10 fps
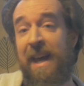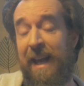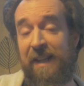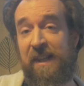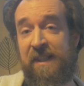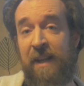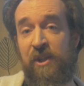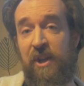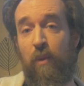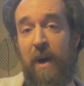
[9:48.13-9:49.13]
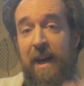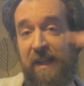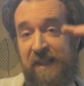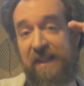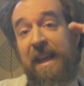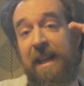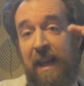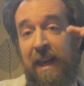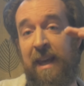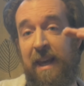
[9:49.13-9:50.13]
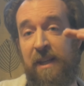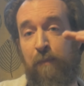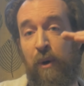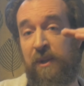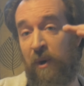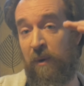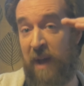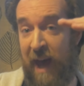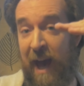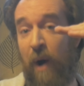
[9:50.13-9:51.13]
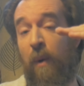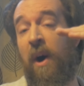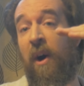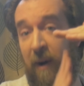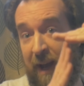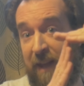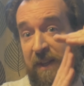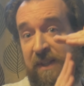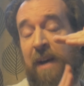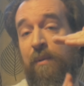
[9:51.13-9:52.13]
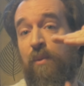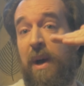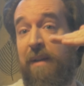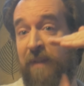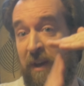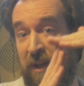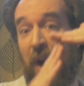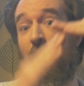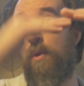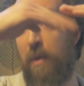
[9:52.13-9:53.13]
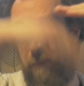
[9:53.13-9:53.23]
It's essentially where a ceiling is put on how high the sound wave can go